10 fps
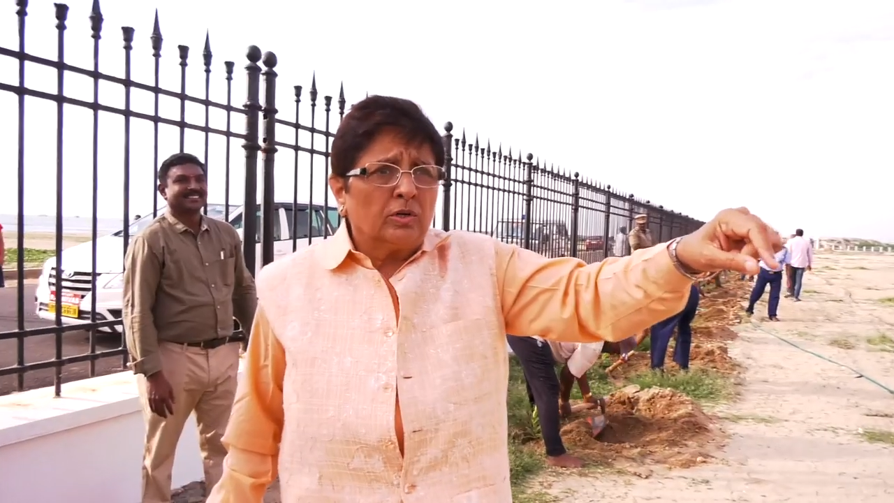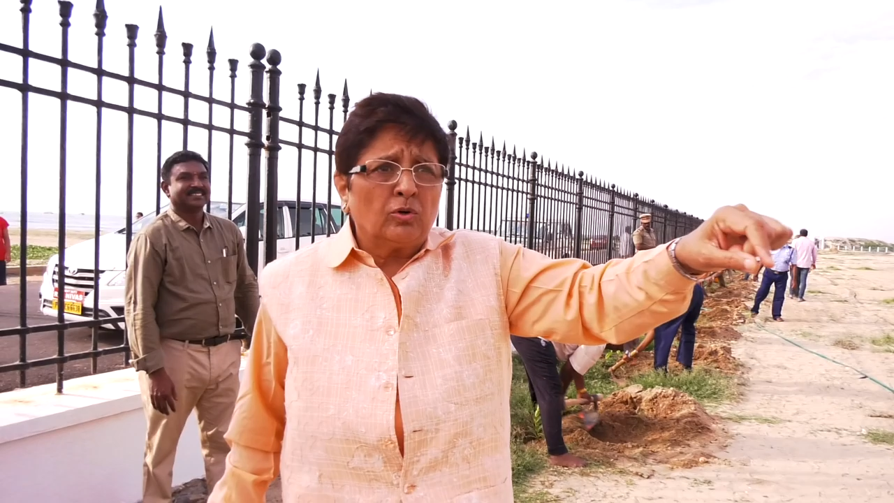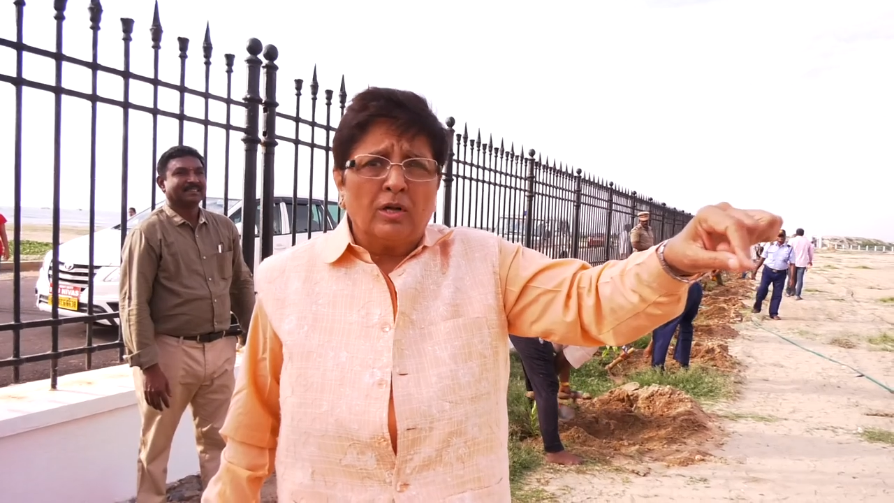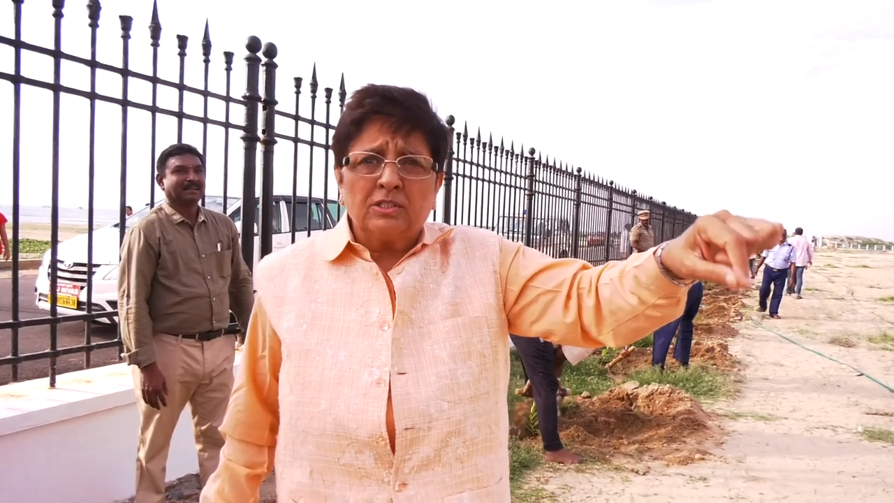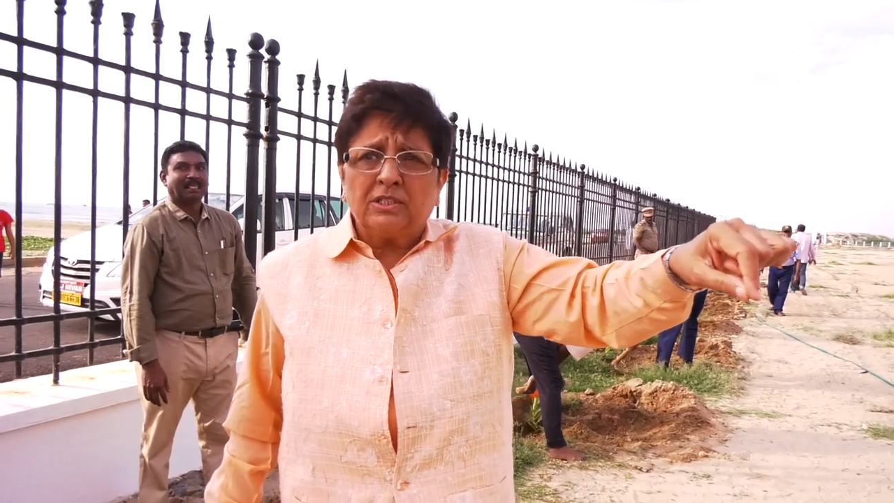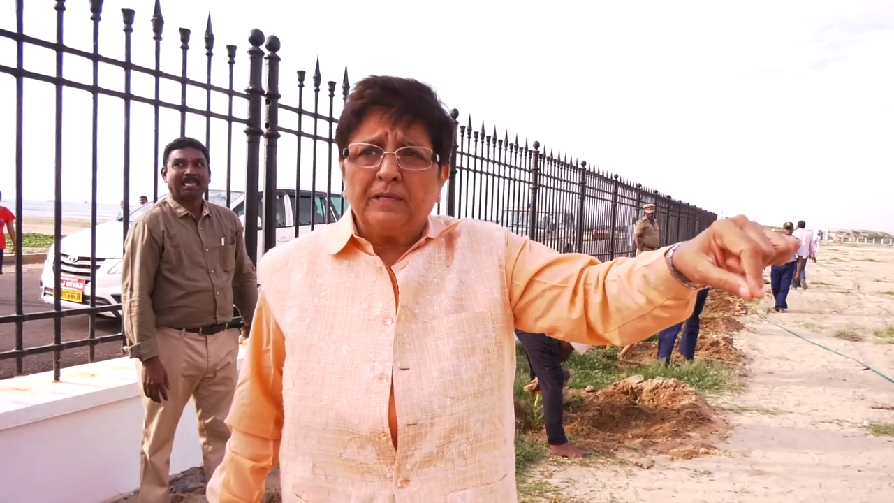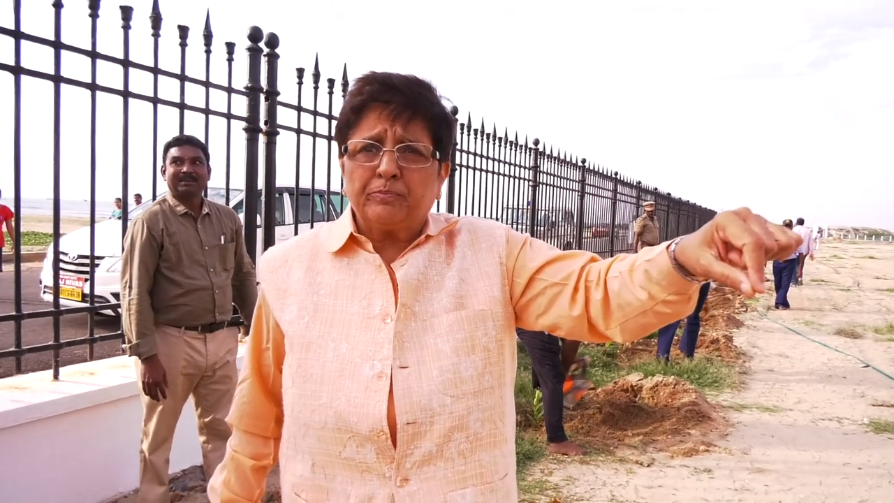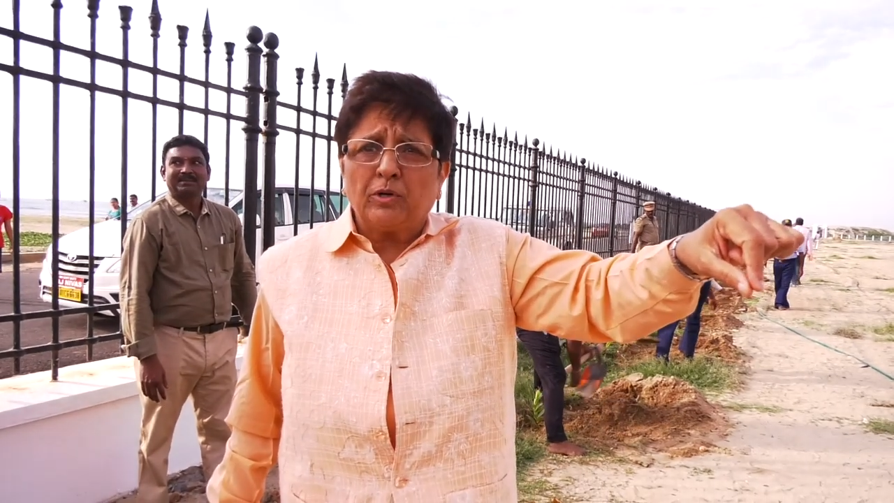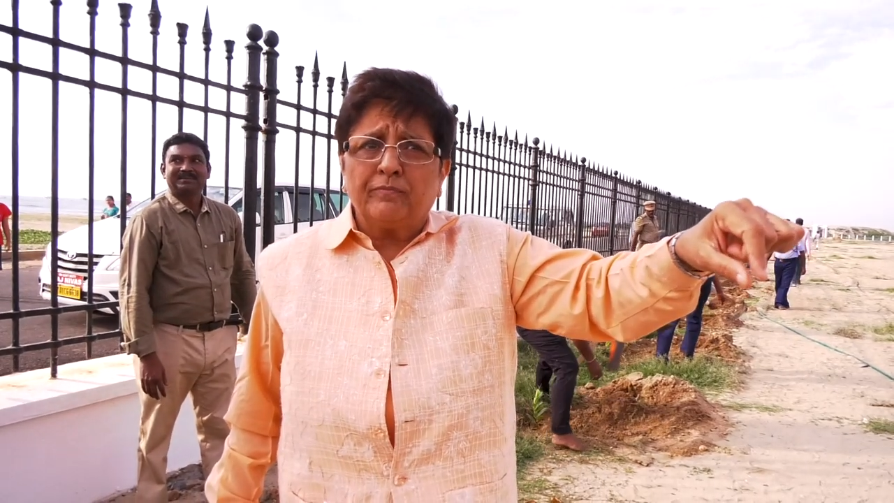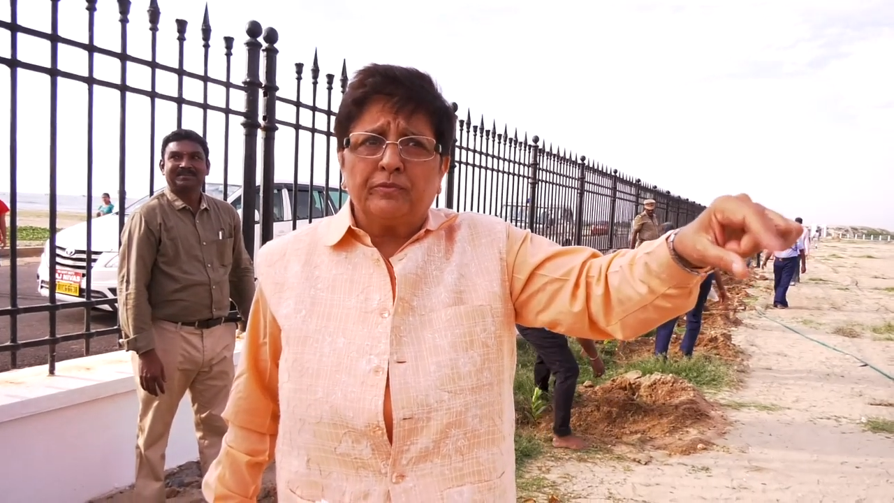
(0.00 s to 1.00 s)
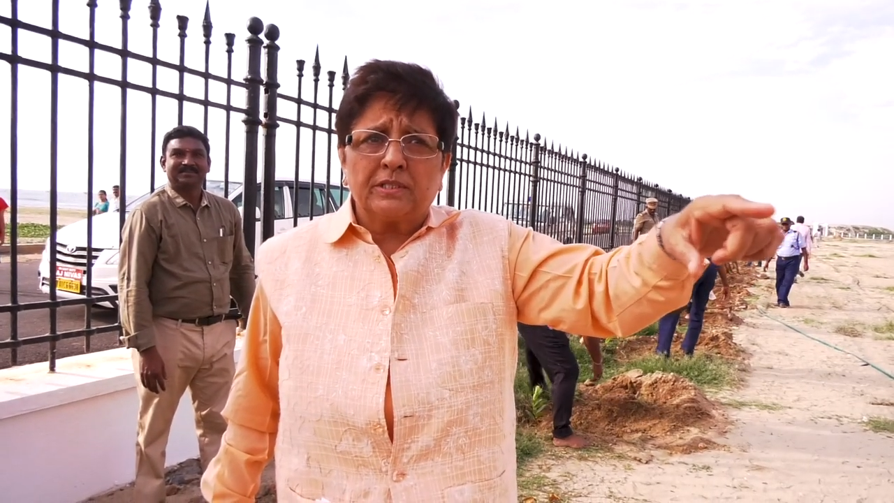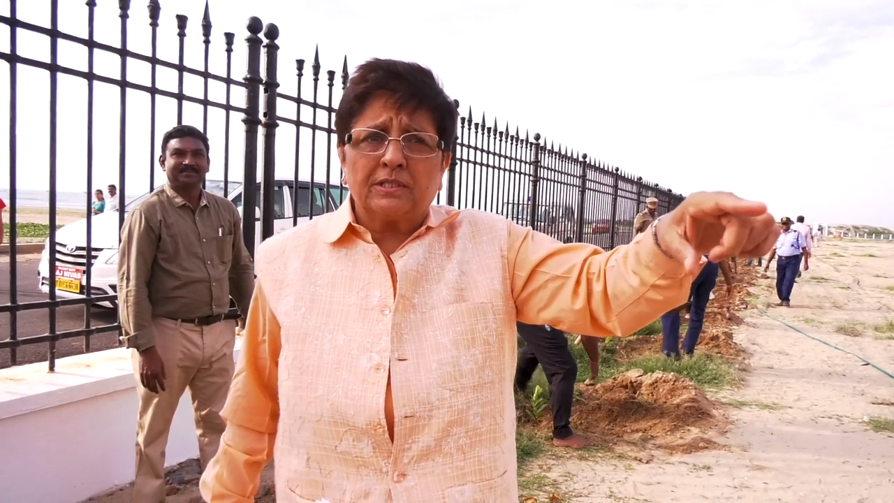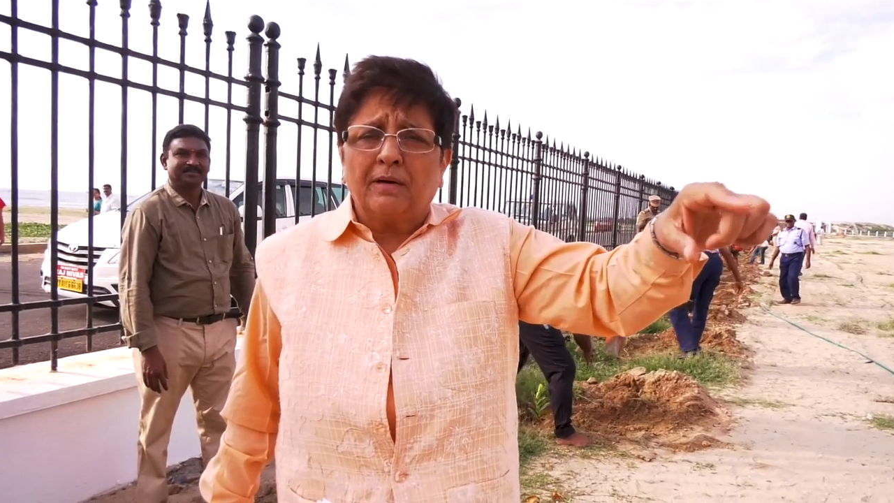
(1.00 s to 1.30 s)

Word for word: The concept of this